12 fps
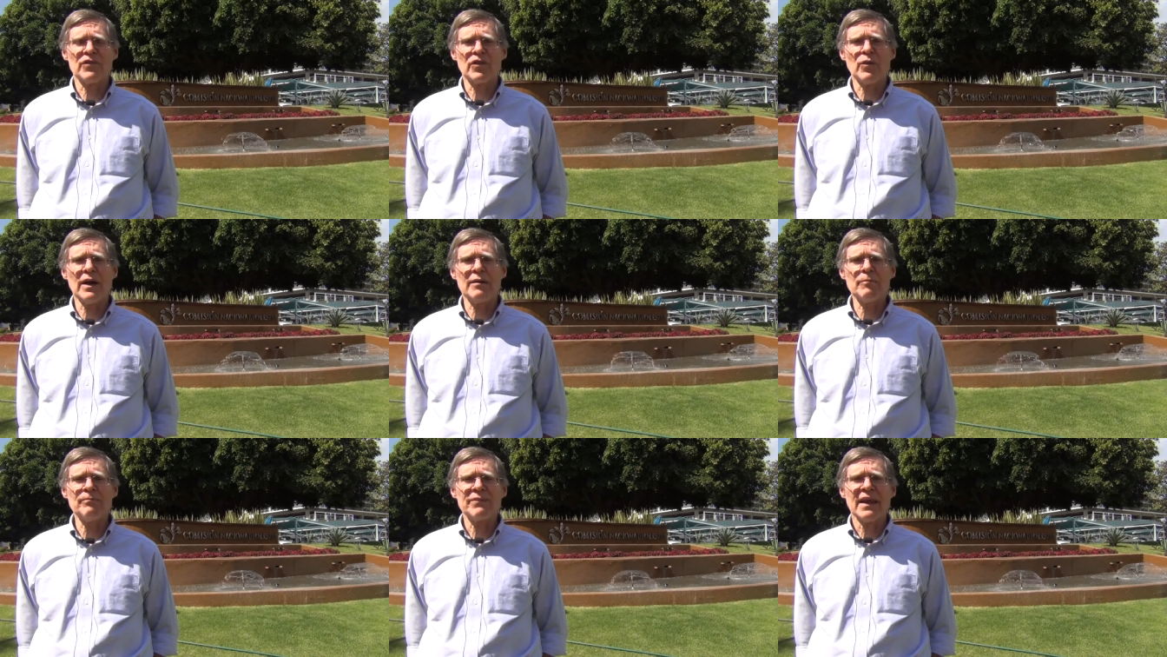So
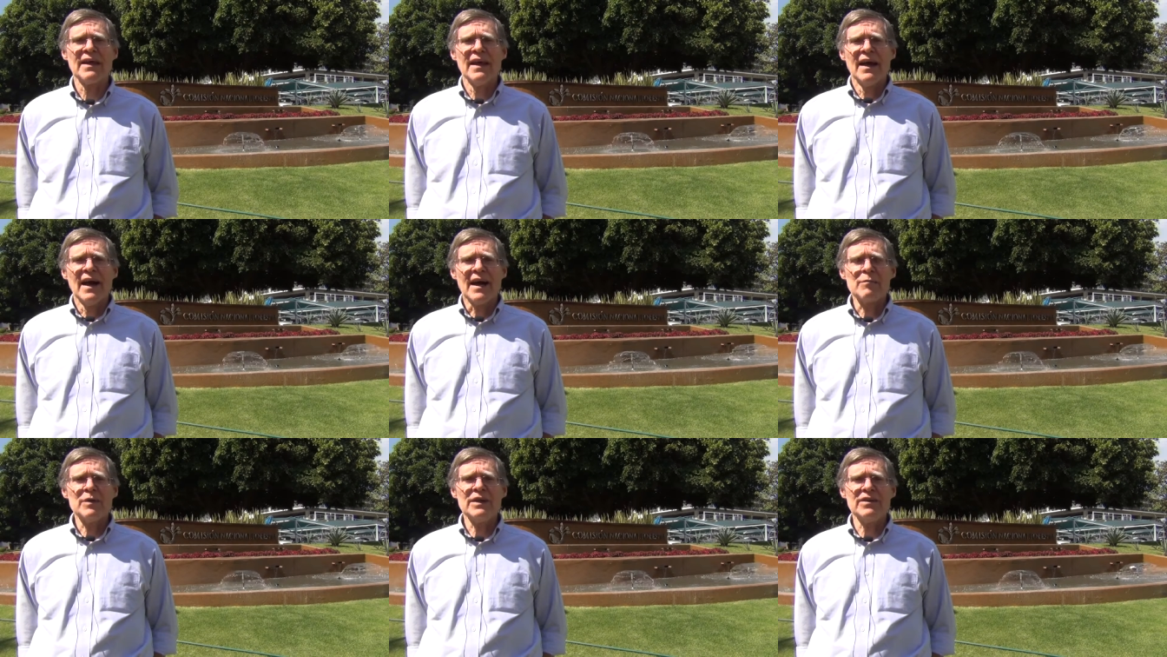I'm
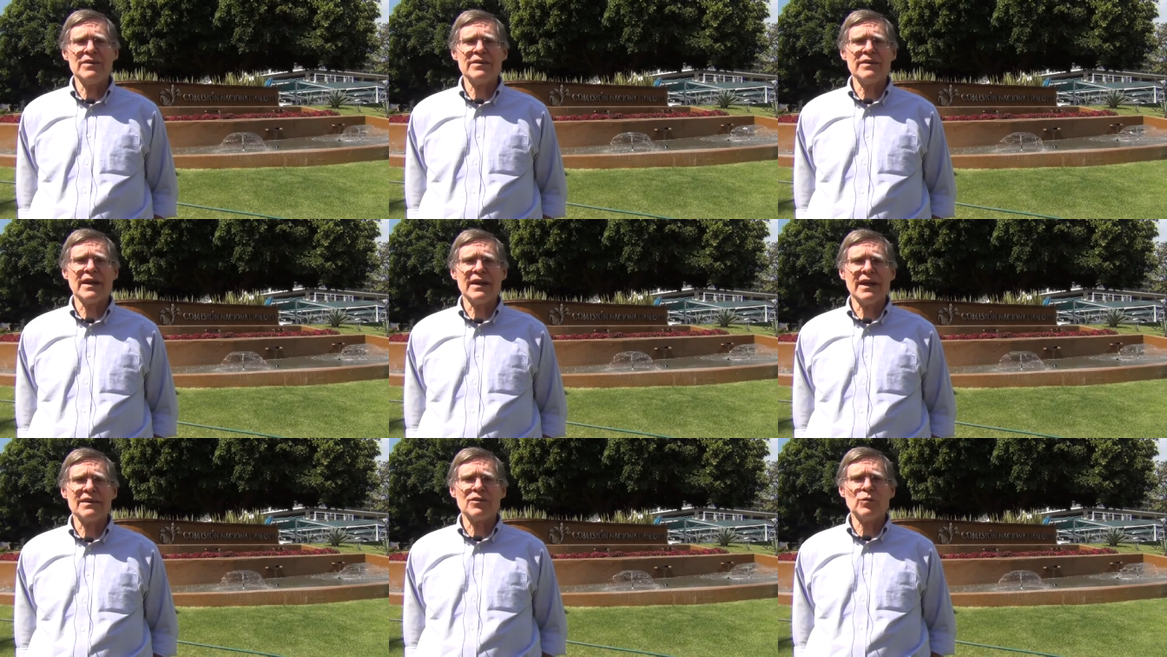here
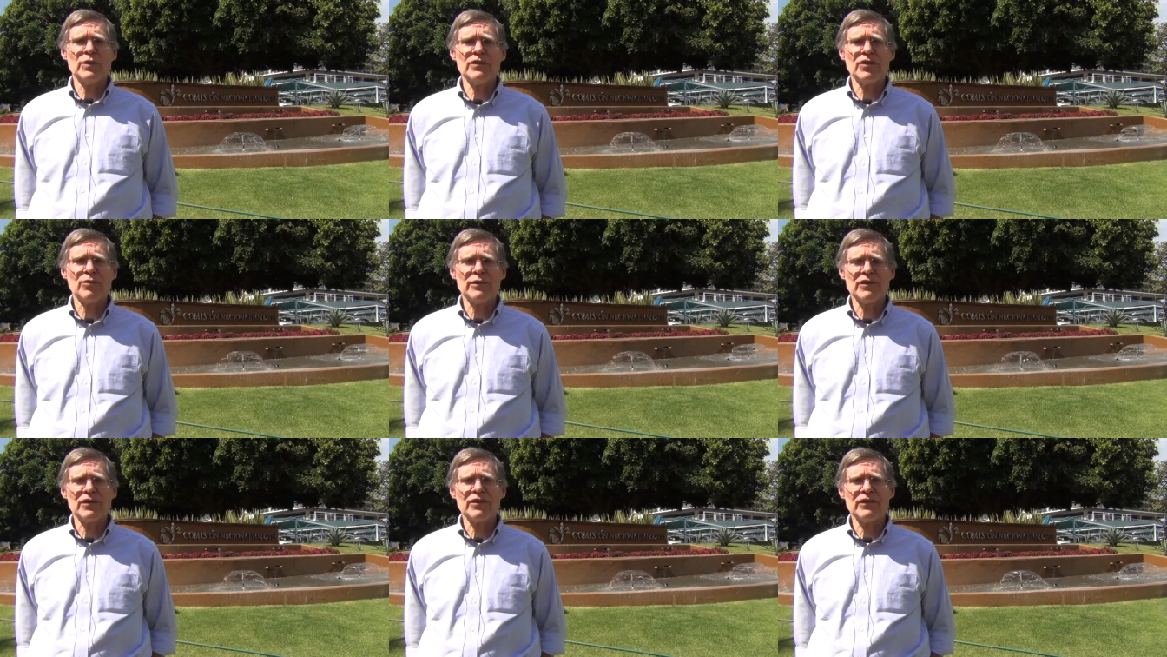at the Woods Hole
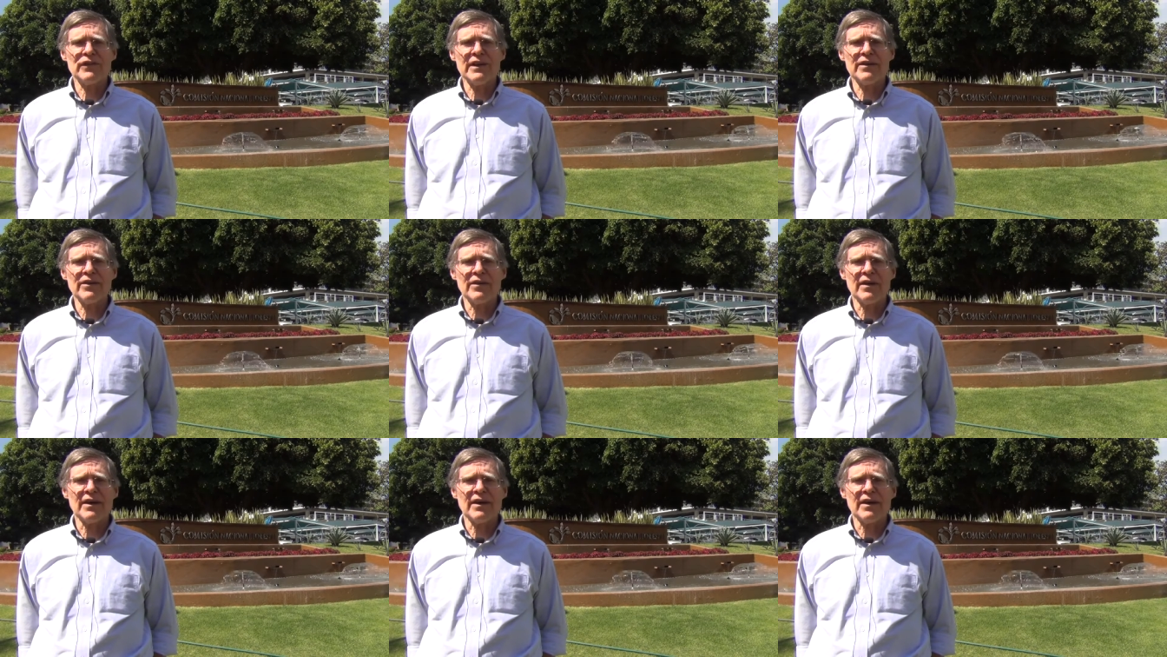Research Center.